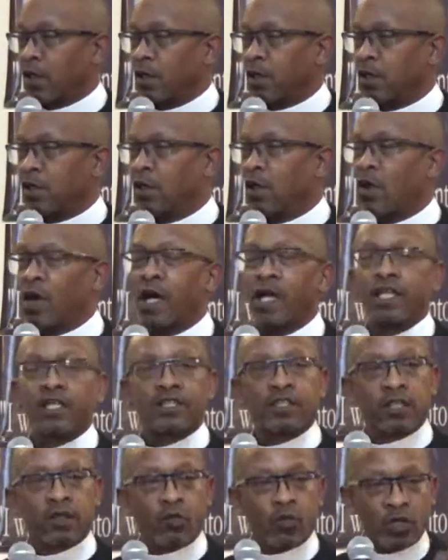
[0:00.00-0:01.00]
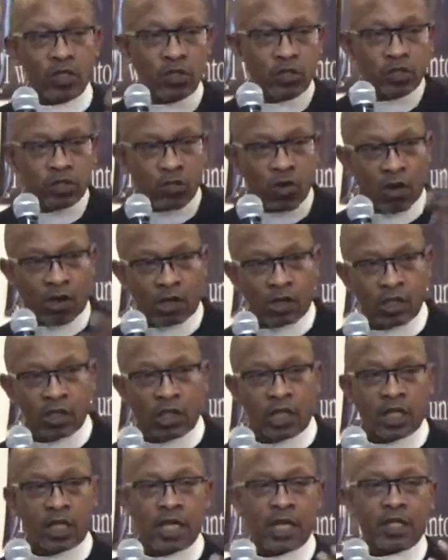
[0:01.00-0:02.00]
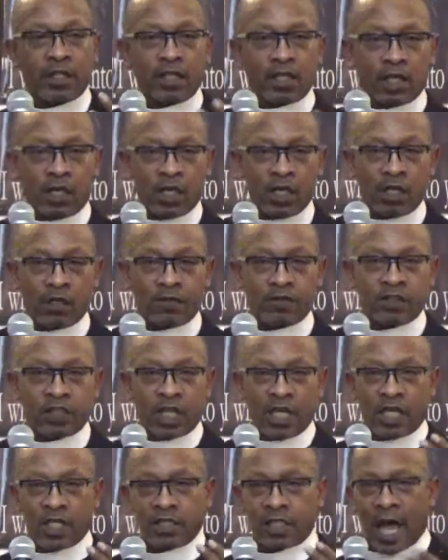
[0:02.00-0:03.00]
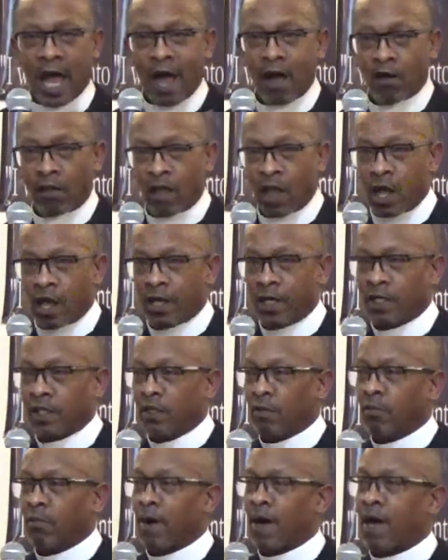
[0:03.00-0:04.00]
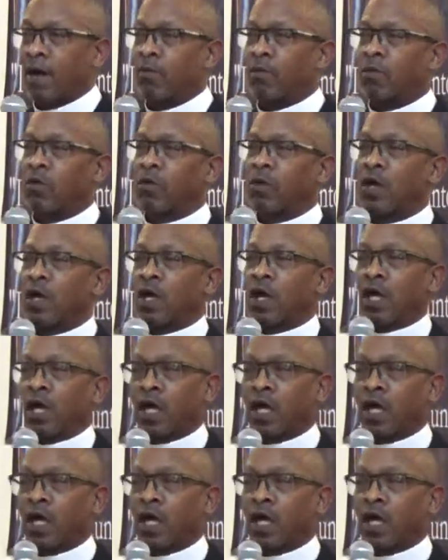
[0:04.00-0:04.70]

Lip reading: You know, honestly, when you start looking at the gifts as outlined in the Bible